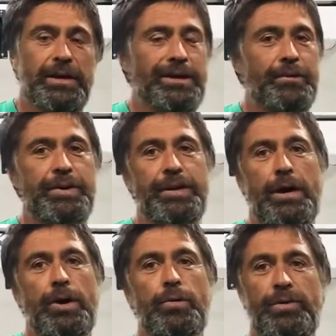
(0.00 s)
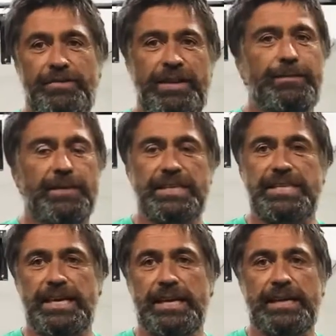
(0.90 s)
Now we know we've definitely
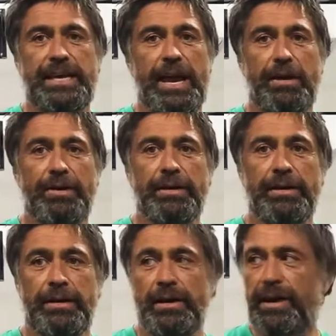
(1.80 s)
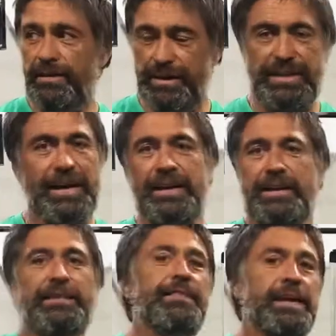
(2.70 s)
seen Karen even done
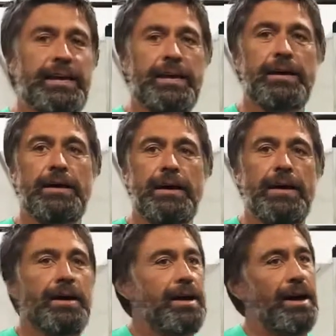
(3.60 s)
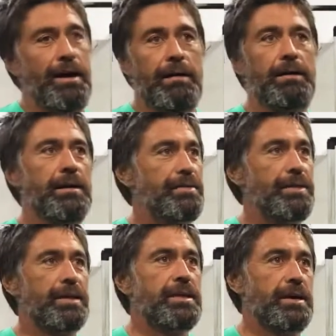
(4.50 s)
in here. I
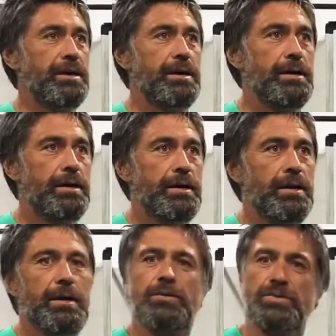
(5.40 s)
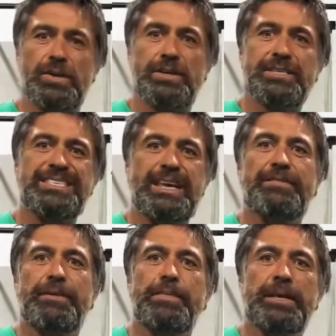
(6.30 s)
think it was like
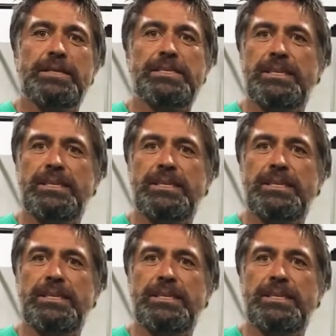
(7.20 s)
7 minutes.